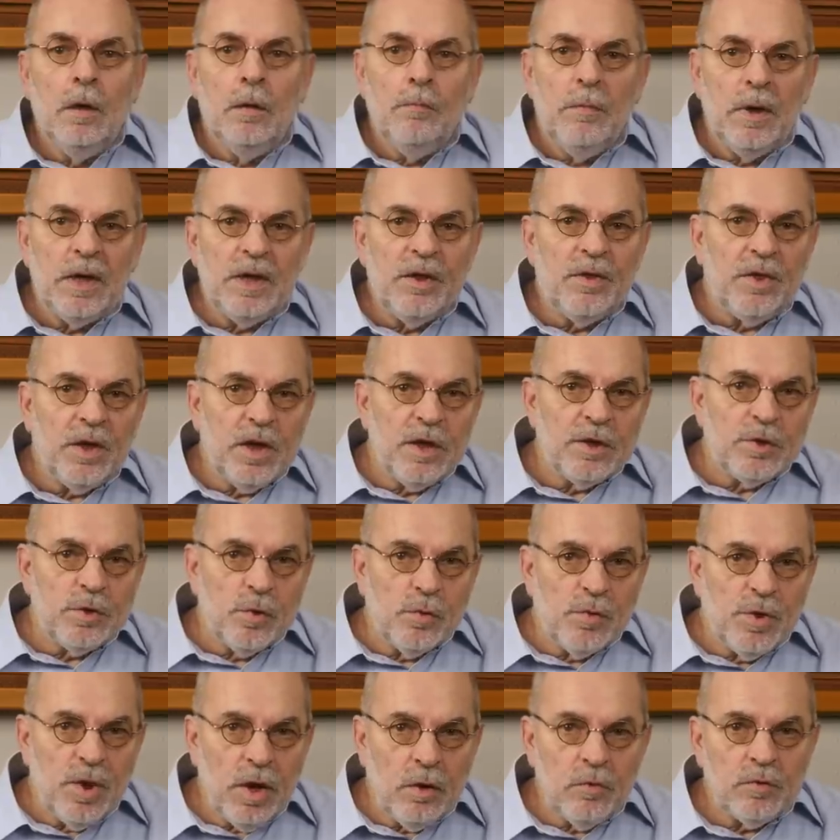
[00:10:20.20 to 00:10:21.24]
Many thanks
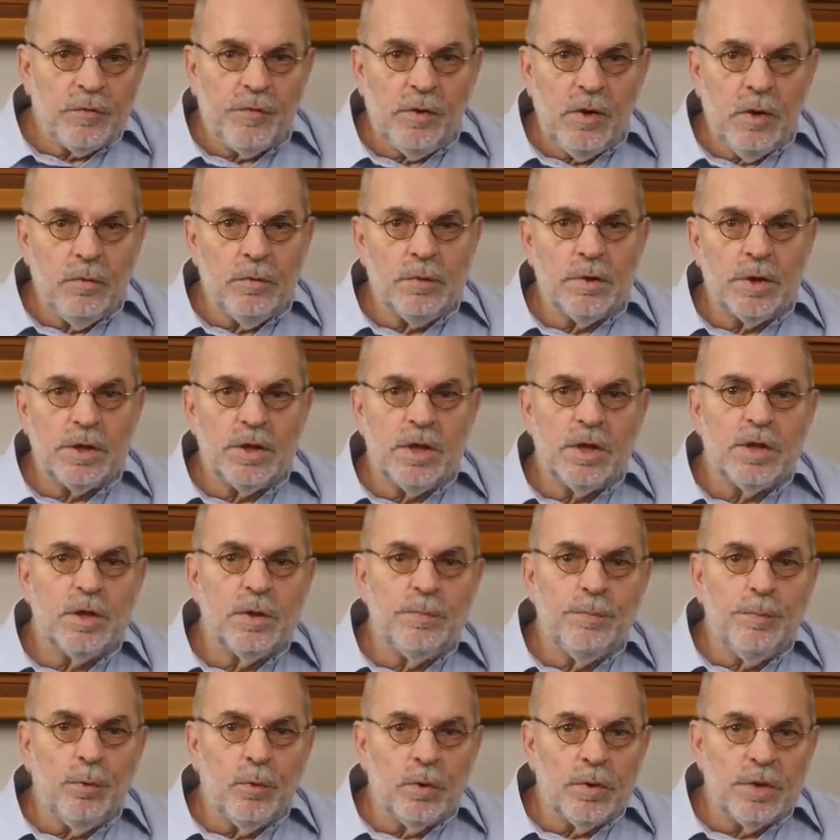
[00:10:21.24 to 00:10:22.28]
to those viewers that
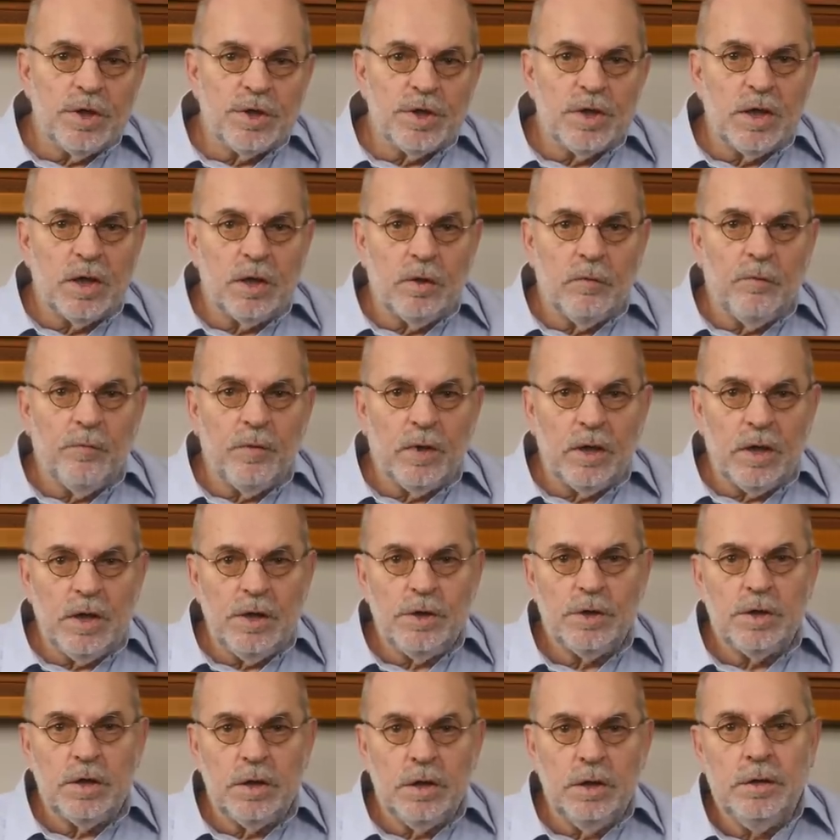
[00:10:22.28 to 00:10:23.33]
support this channel
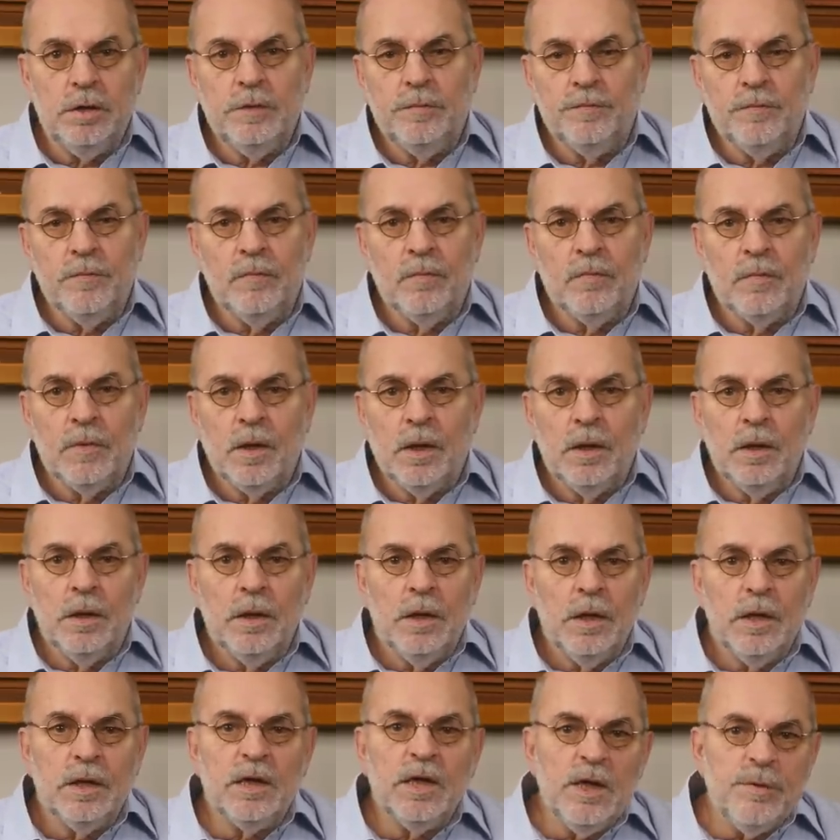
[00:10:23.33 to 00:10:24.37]
financially.
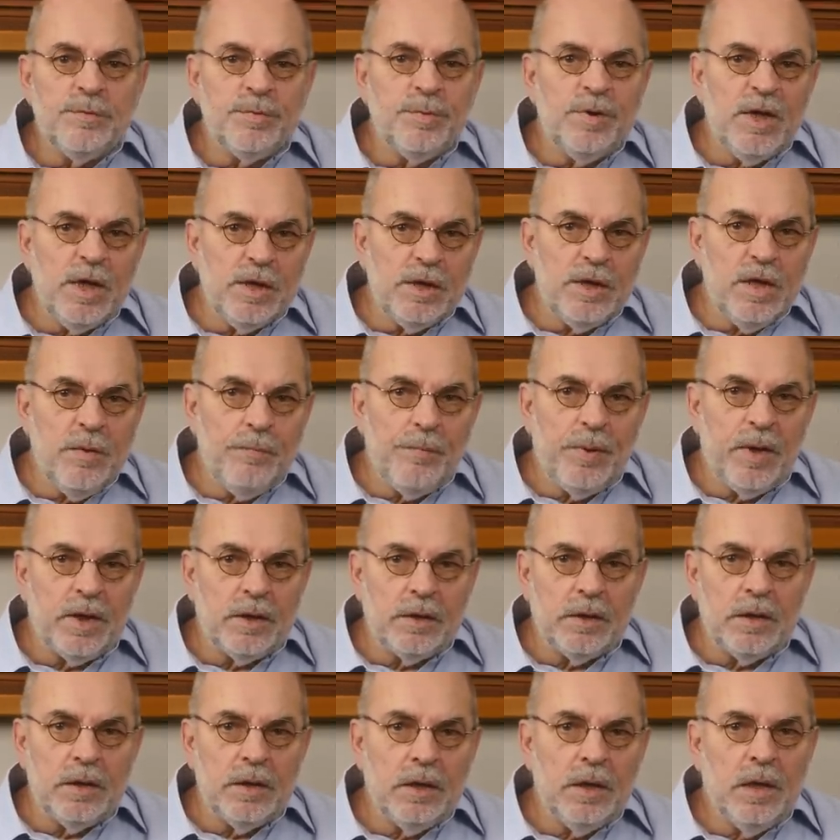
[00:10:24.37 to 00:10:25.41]
It keeps me
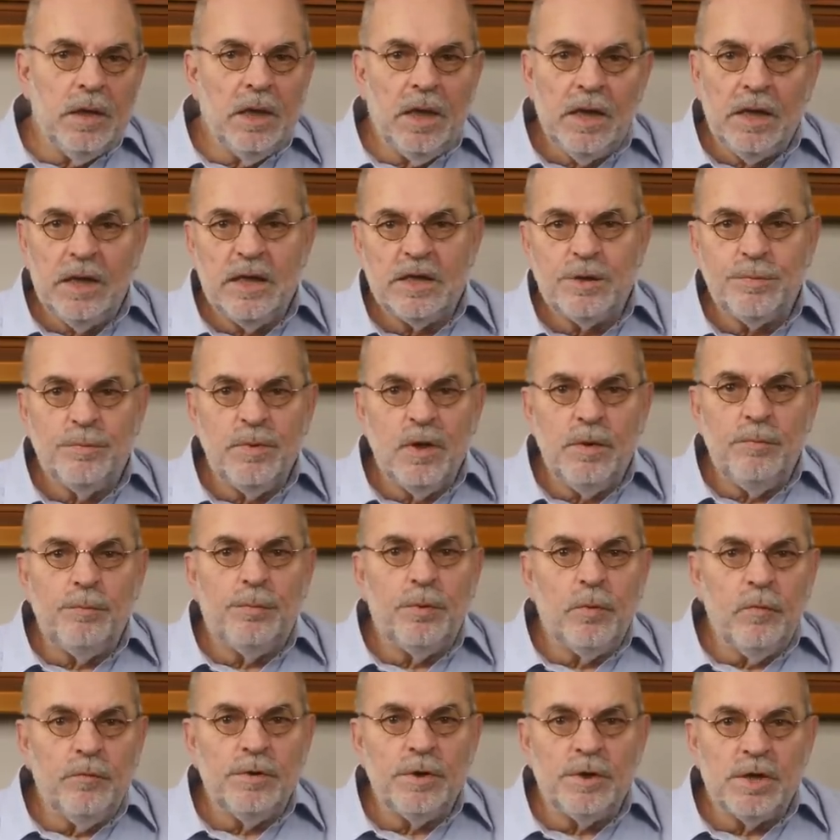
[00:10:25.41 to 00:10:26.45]
independent and lets me
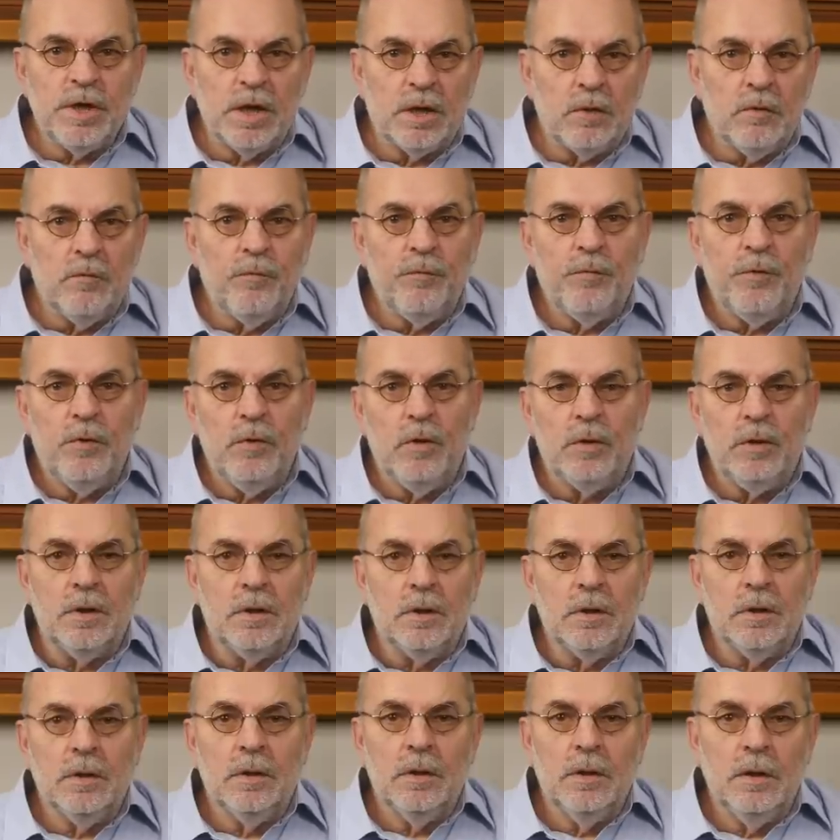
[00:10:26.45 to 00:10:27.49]
improve the channel further.
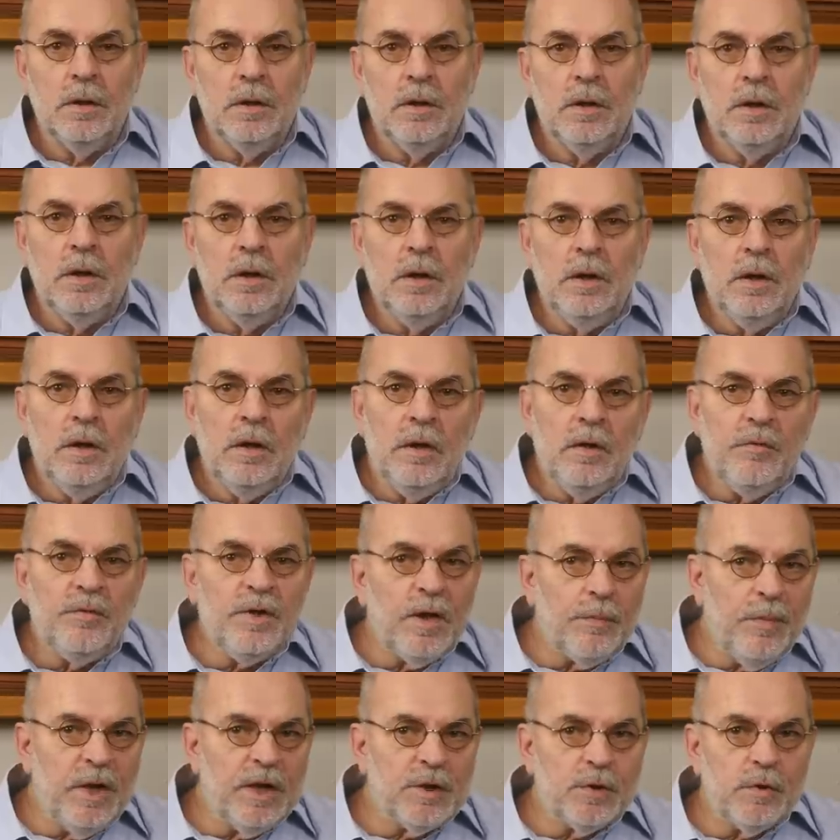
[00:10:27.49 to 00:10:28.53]
If
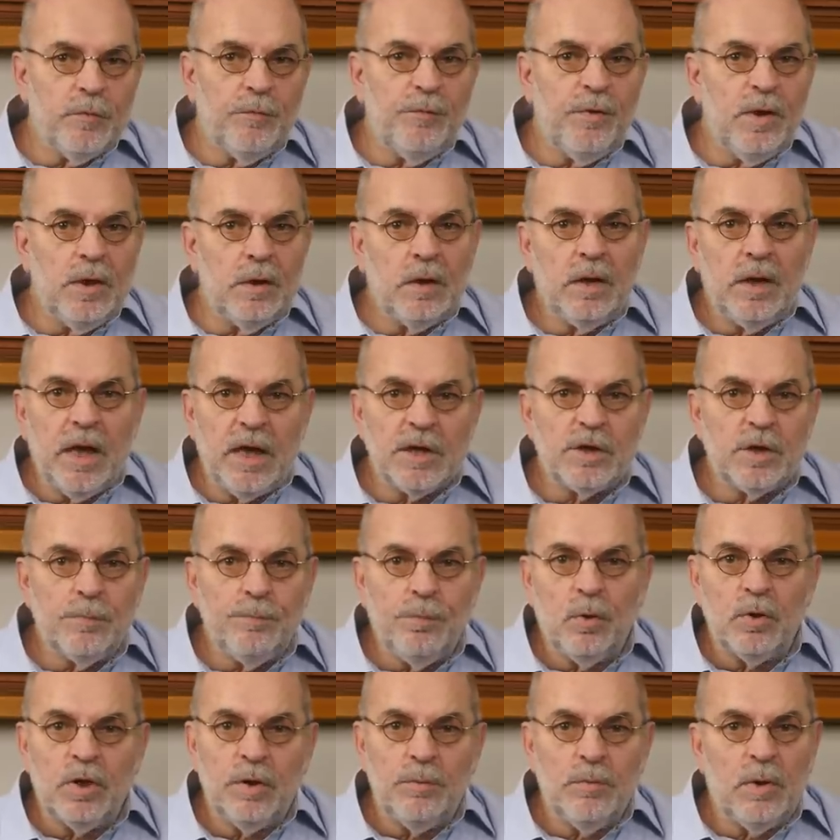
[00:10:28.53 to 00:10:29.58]
that makes you feel like
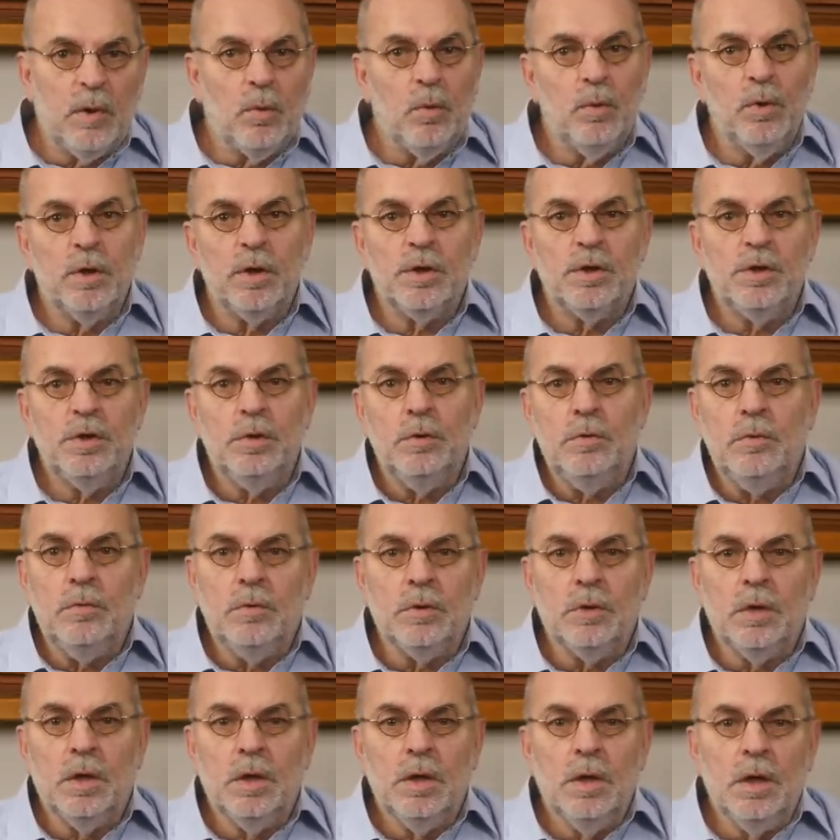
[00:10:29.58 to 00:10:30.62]
supporting my work too,
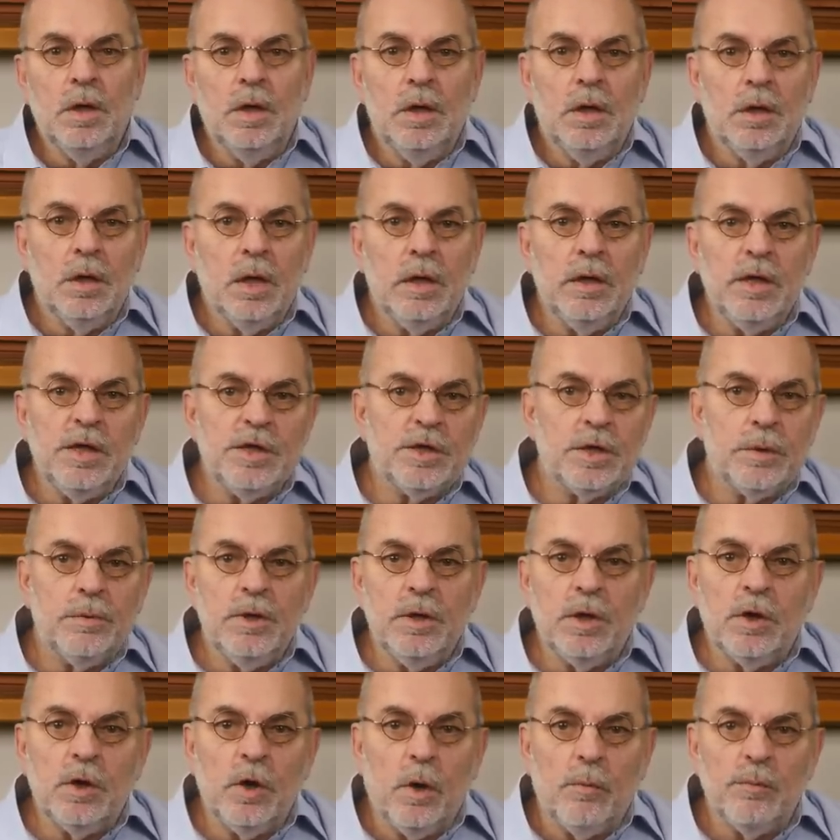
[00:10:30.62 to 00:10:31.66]
the links are
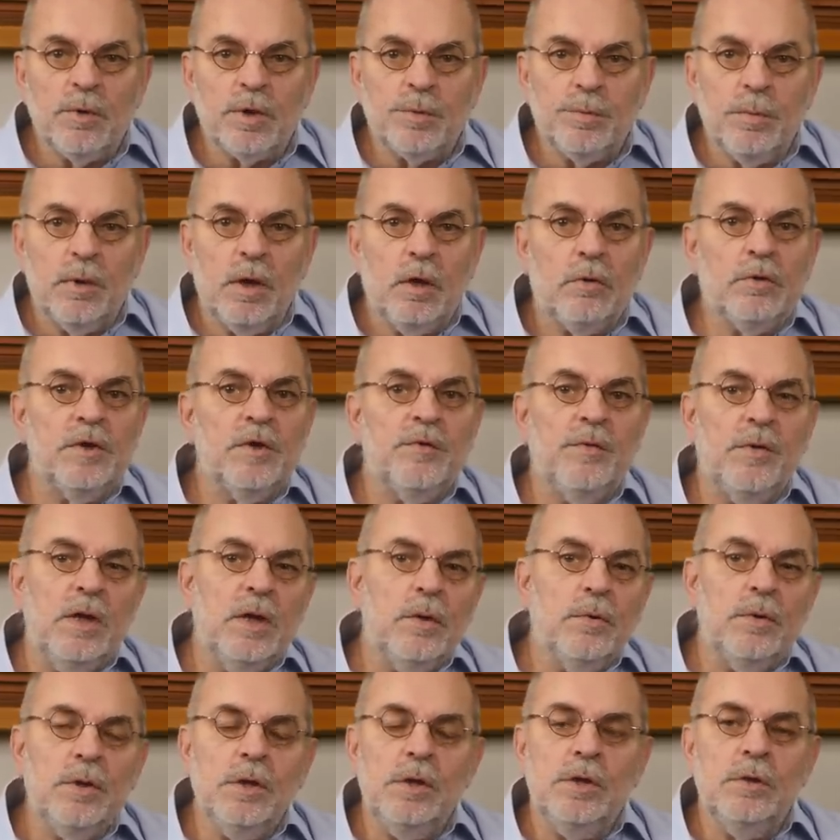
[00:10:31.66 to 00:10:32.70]
in the comments below this
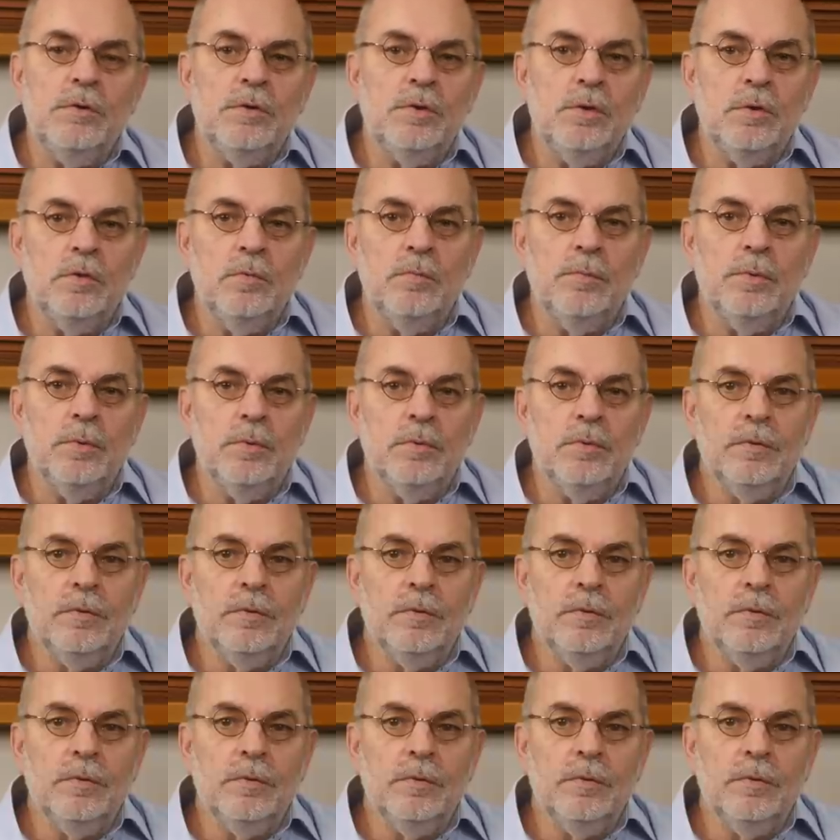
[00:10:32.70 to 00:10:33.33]
video in YouTube.